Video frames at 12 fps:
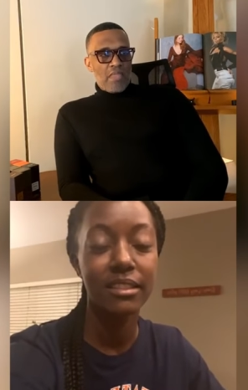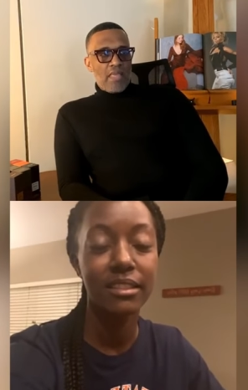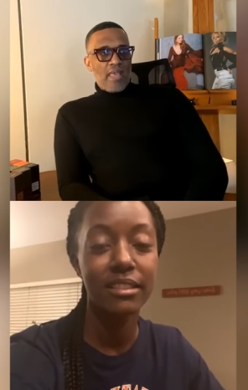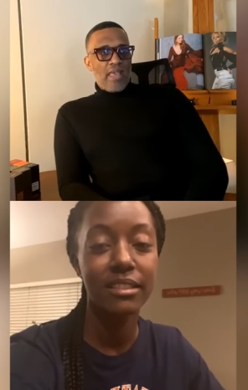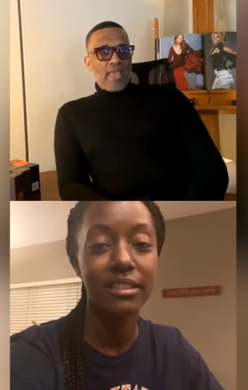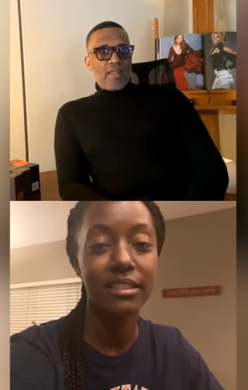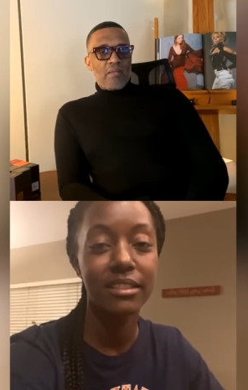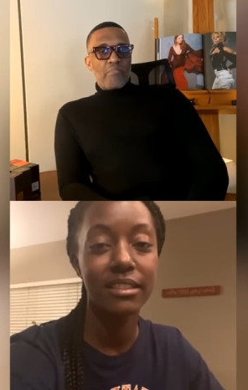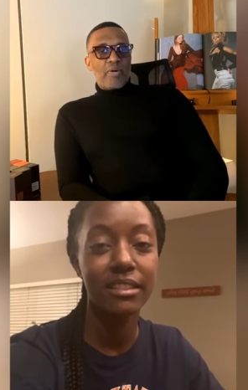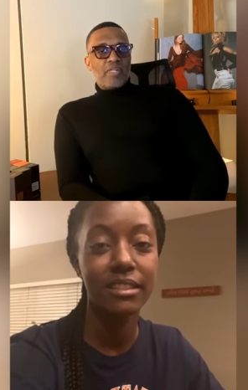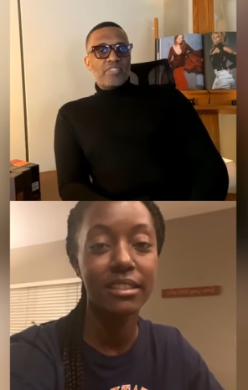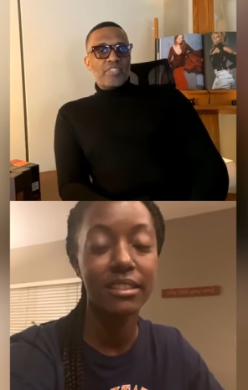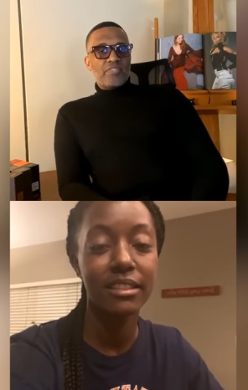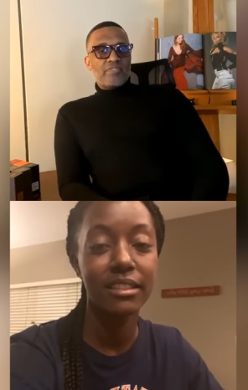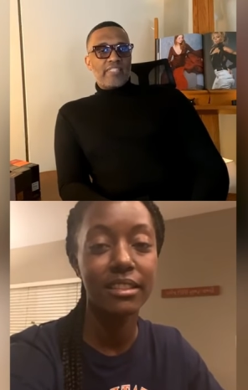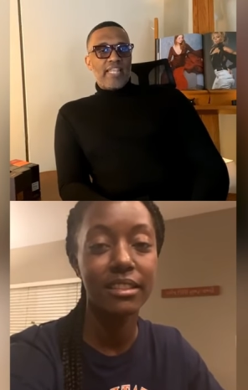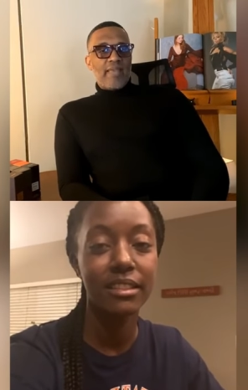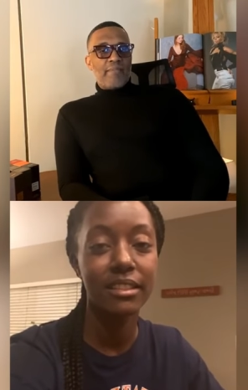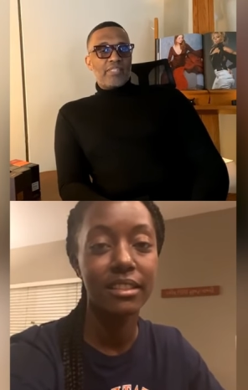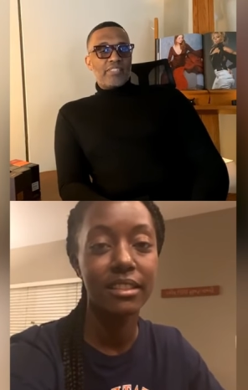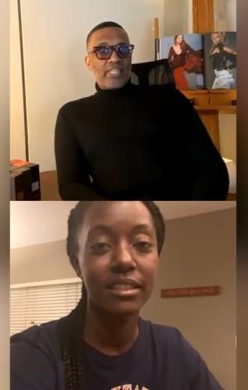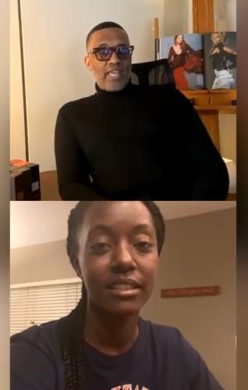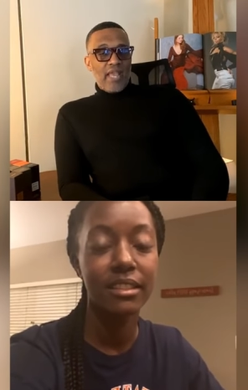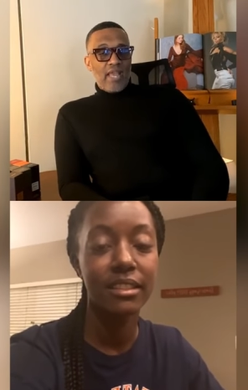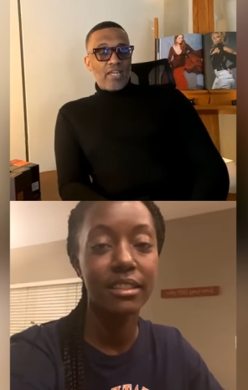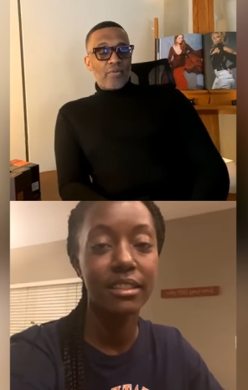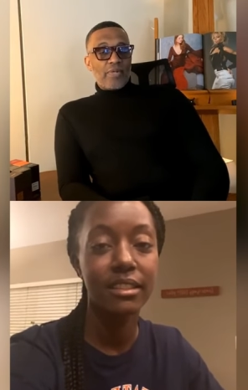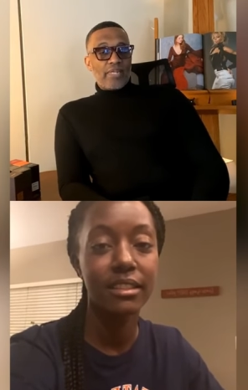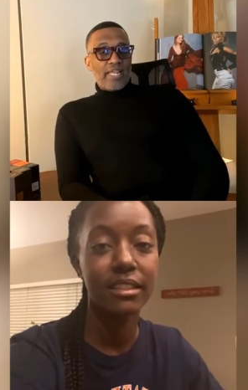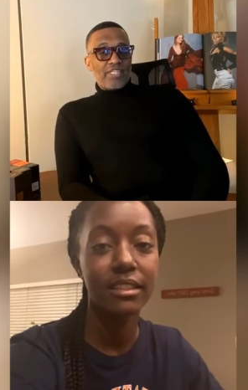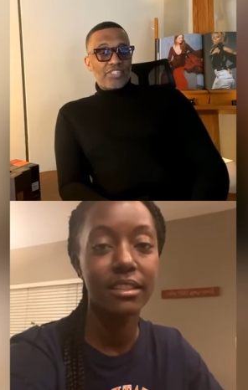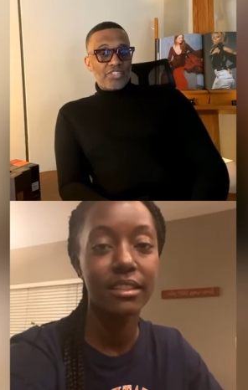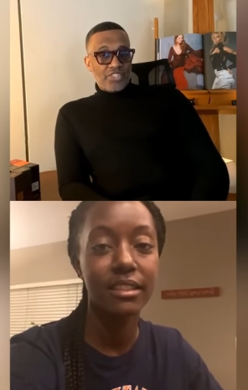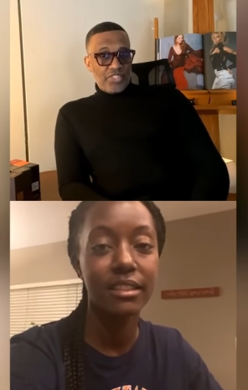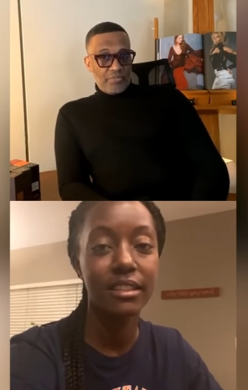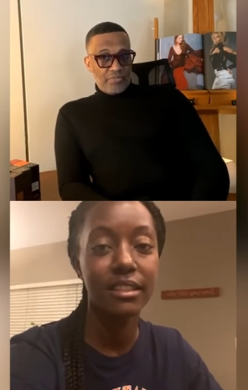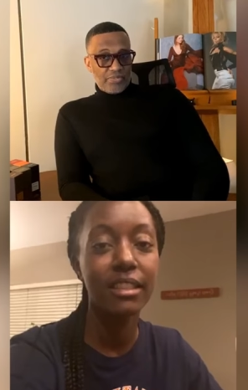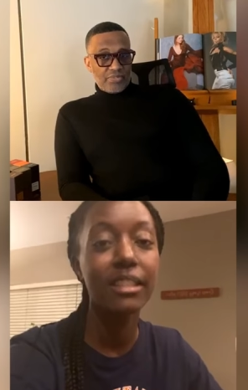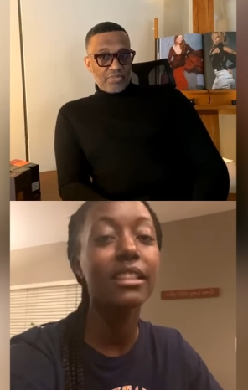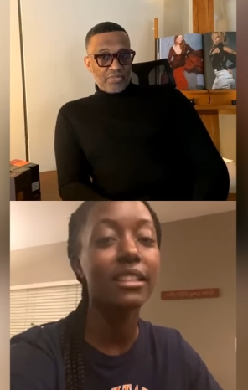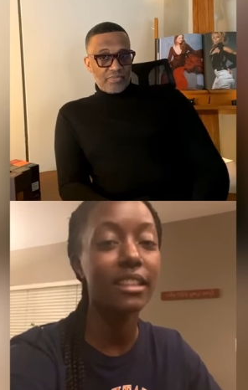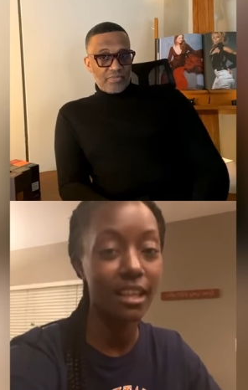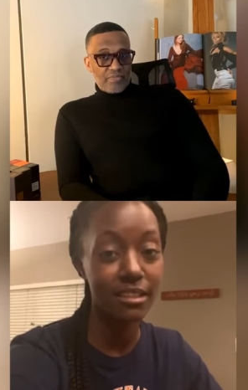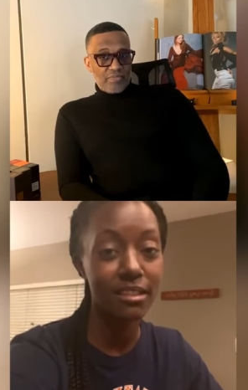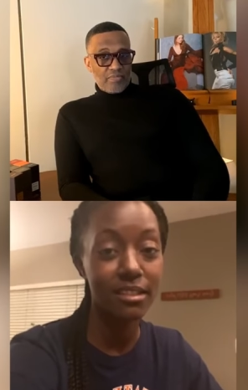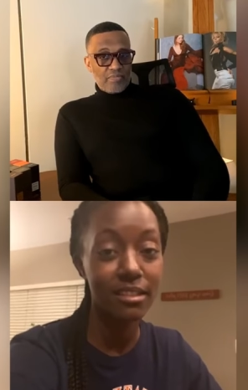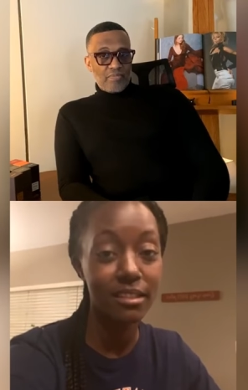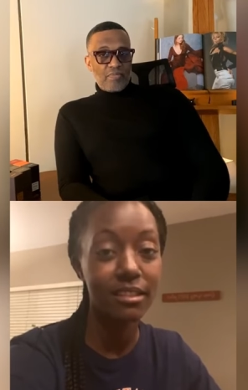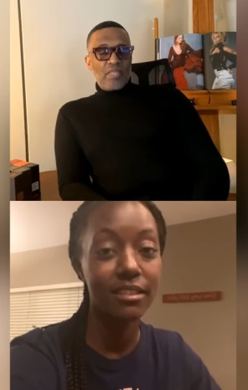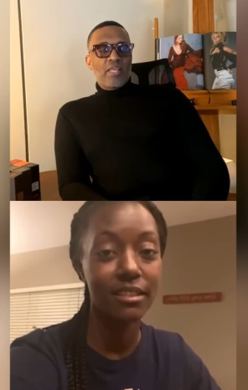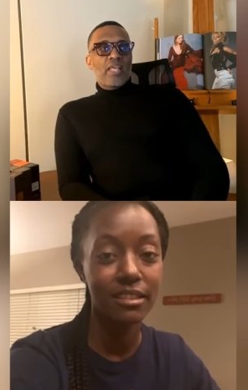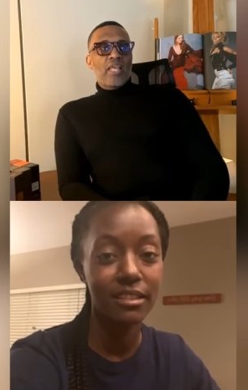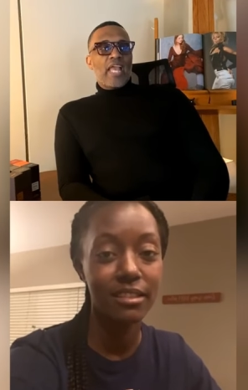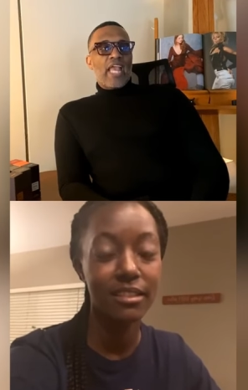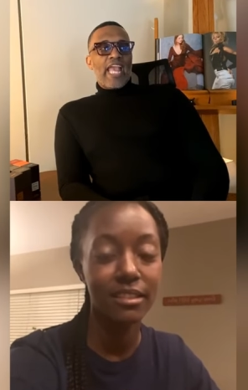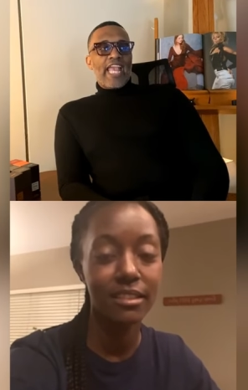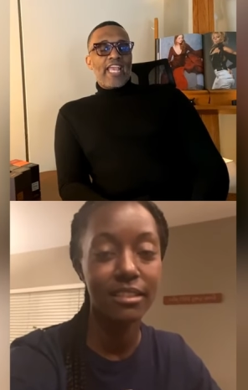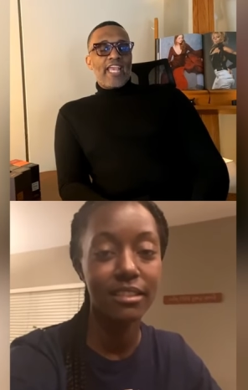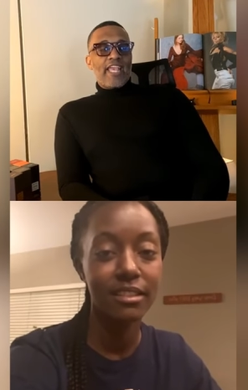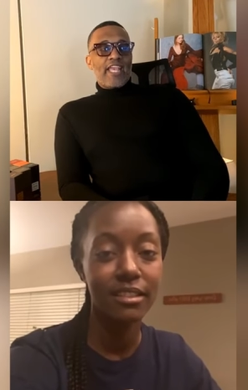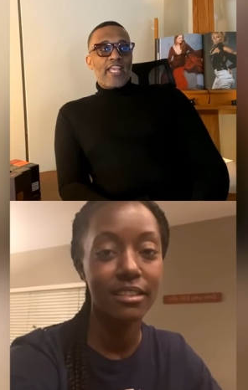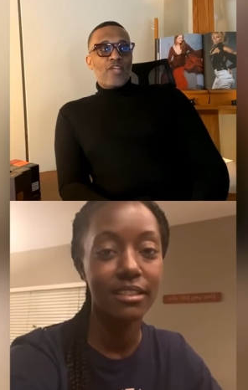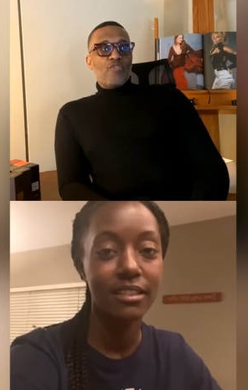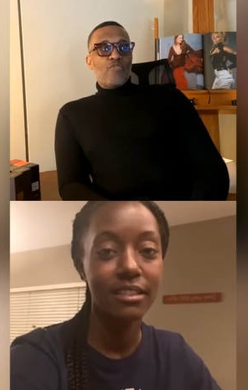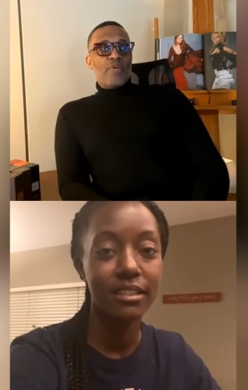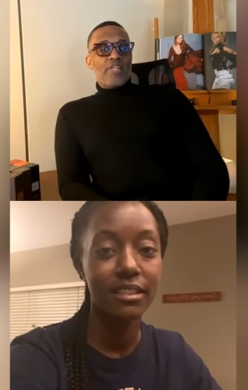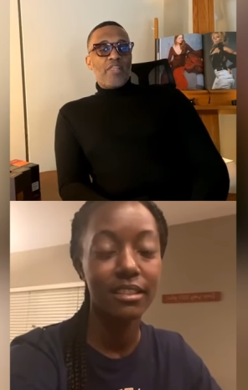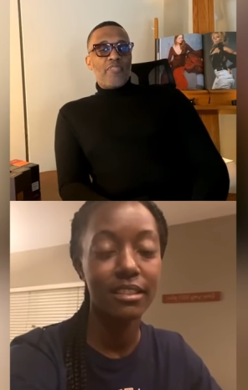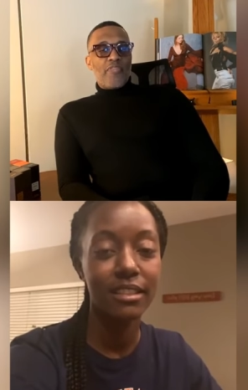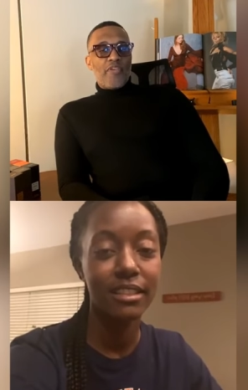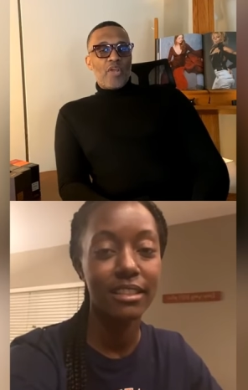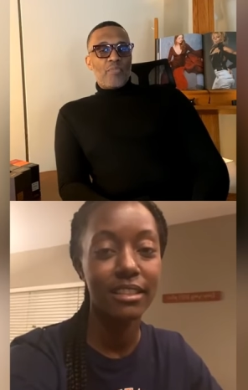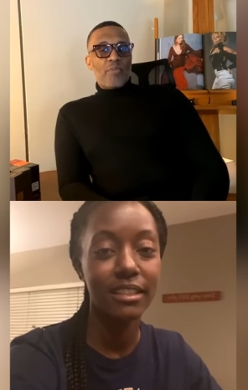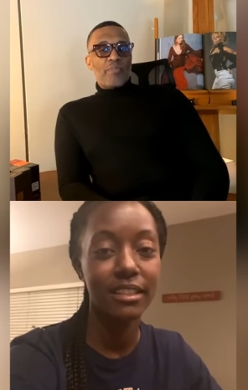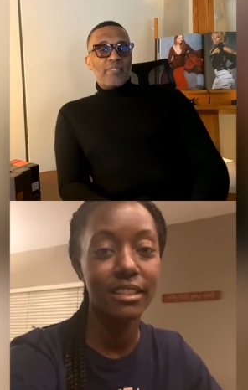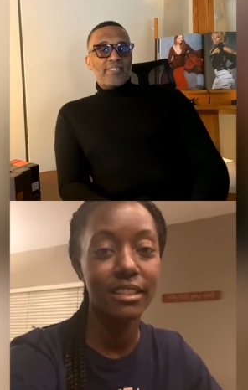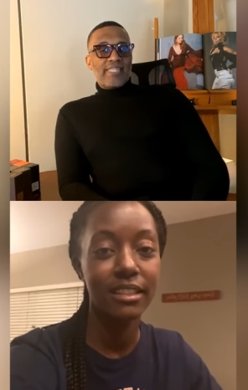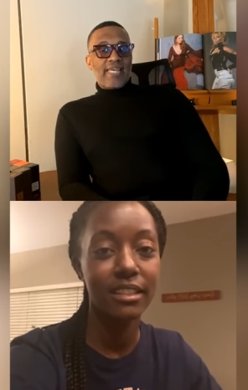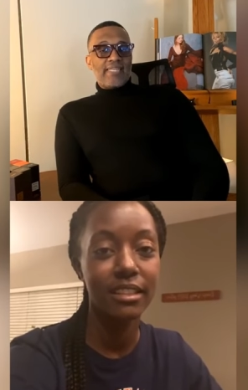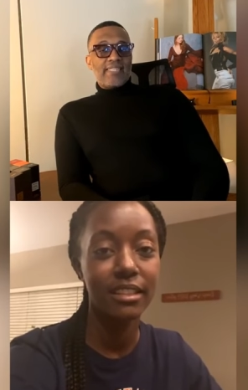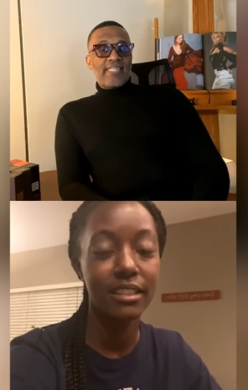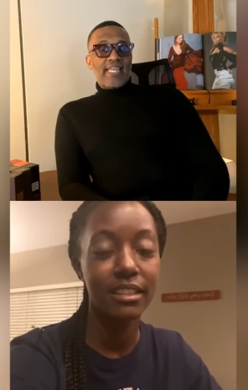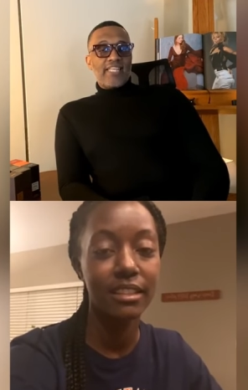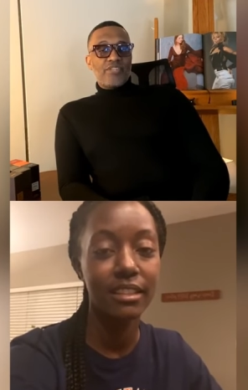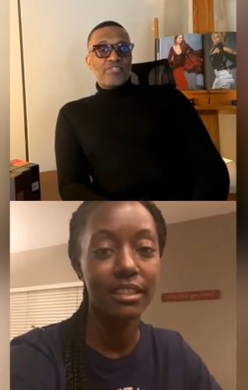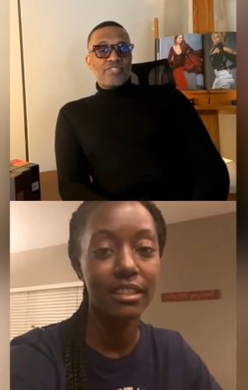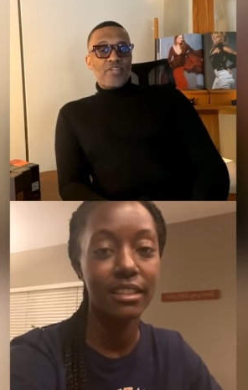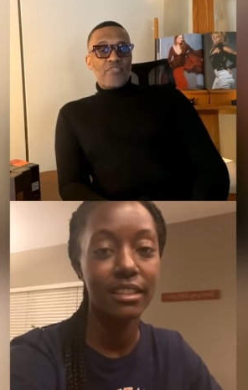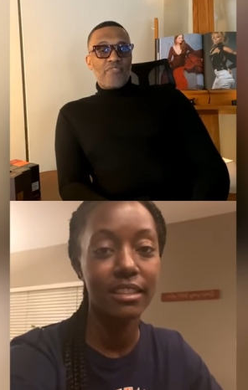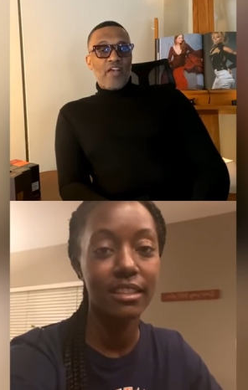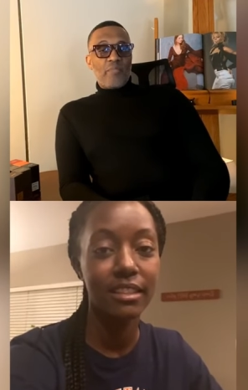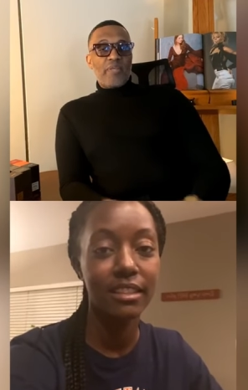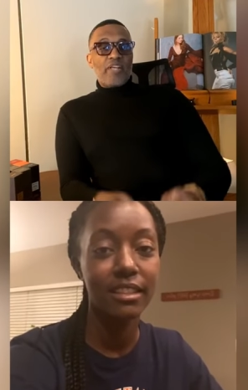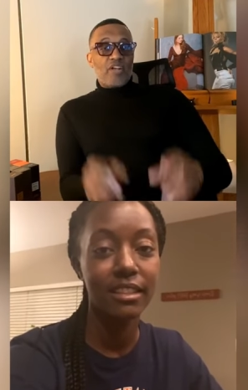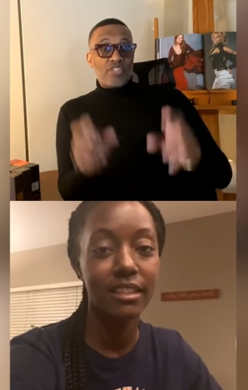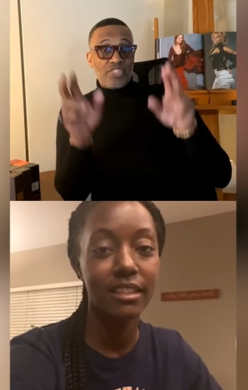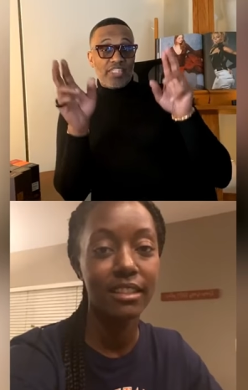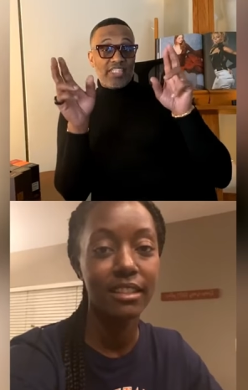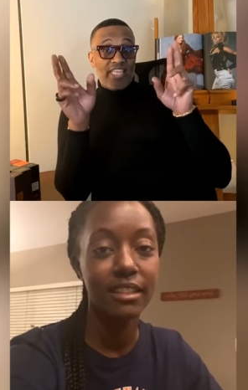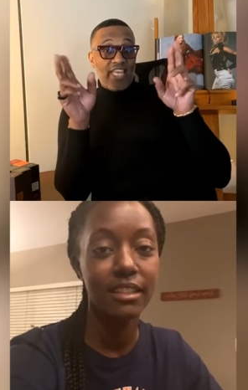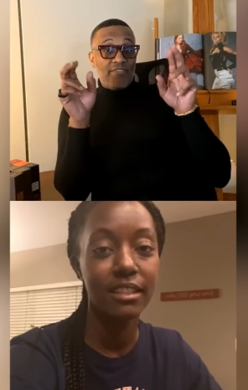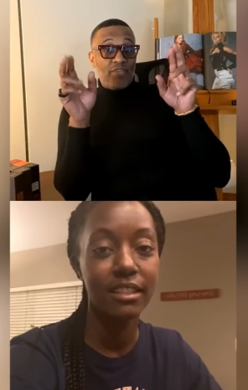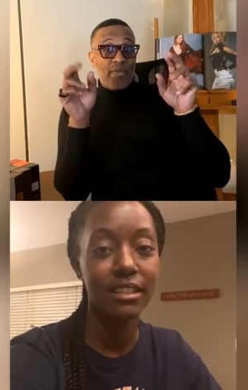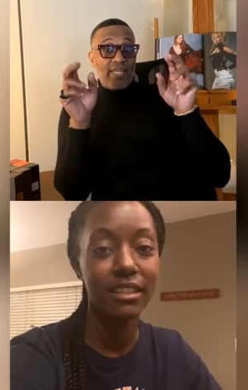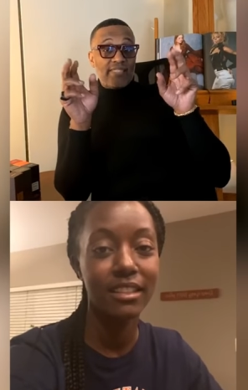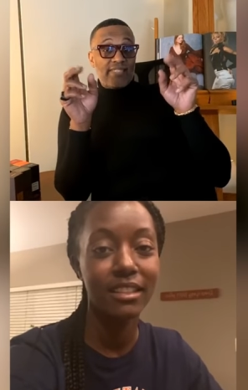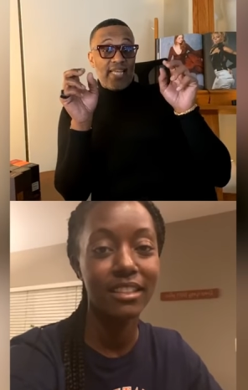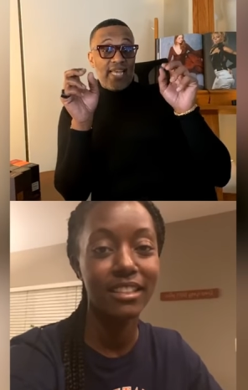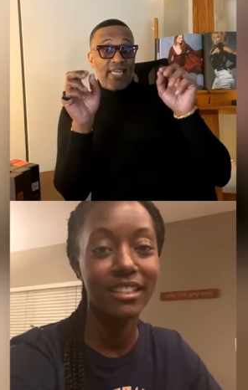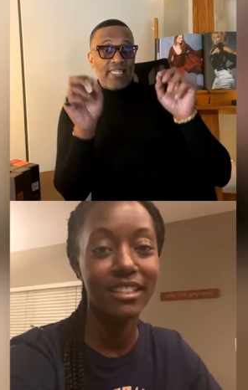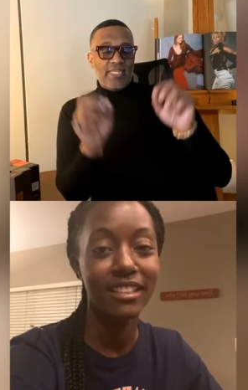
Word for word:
Speaker 1: And a bunch of damaged, chaotic relationships. Yes. You've been in therapy, but decided to take yourself out because it gave you anxiety.